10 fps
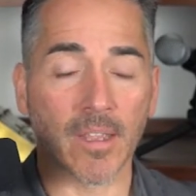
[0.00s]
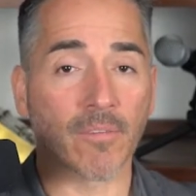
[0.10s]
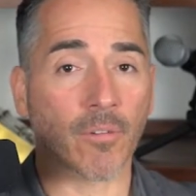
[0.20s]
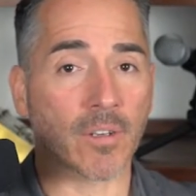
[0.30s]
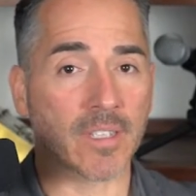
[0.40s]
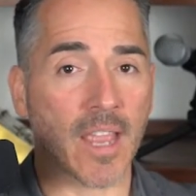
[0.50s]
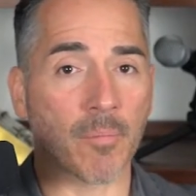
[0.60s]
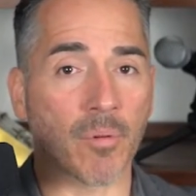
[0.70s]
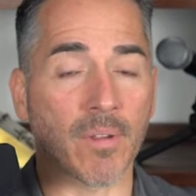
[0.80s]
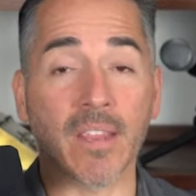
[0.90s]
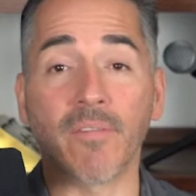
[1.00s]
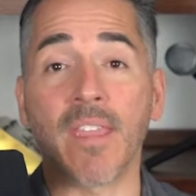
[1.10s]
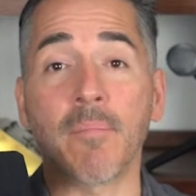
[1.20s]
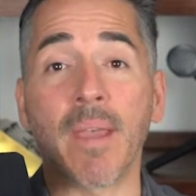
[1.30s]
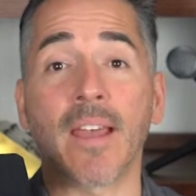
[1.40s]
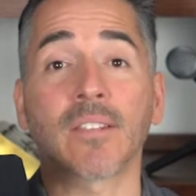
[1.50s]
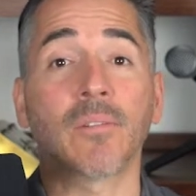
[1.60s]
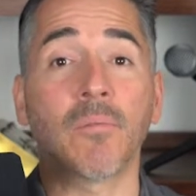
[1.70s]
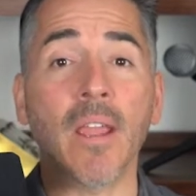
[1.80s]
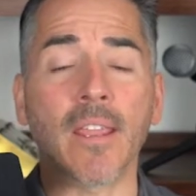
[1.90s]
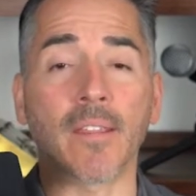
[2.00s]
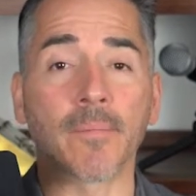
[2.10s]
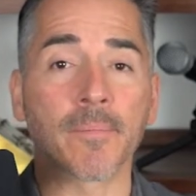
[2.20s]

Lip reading: For example, if they pass away.